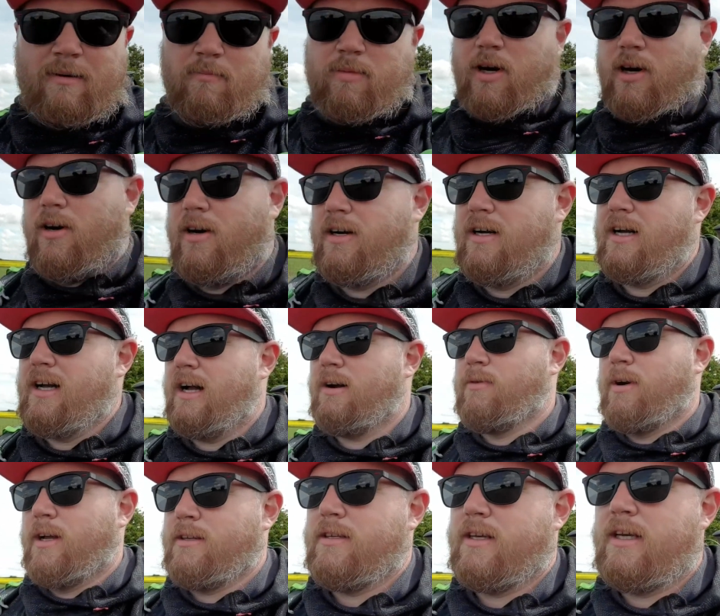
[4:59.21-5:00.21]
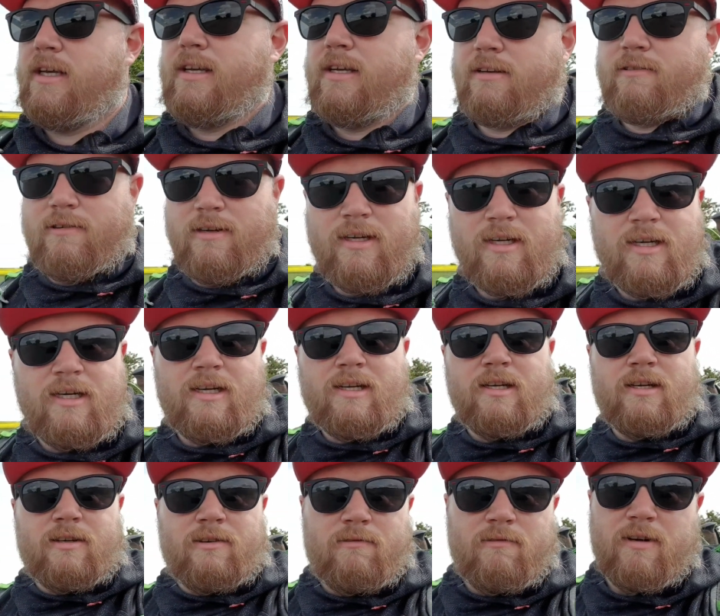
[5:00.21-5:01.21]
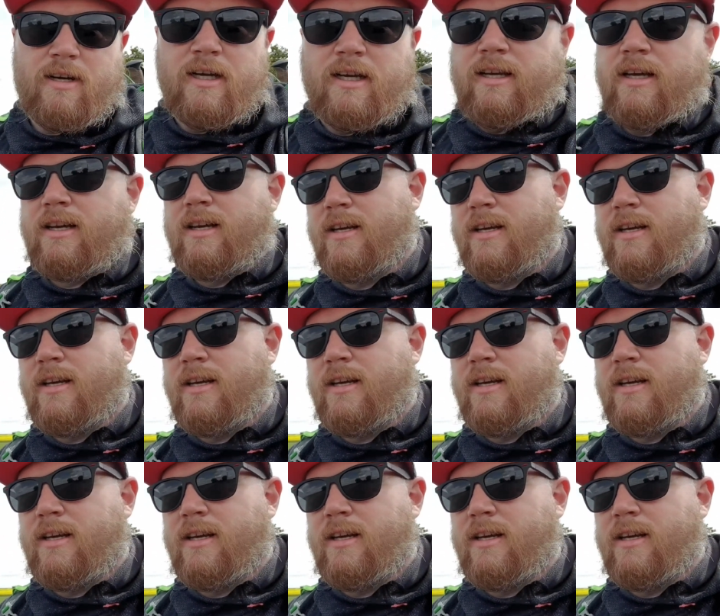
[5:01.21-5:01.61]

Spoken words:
But how handy. Right,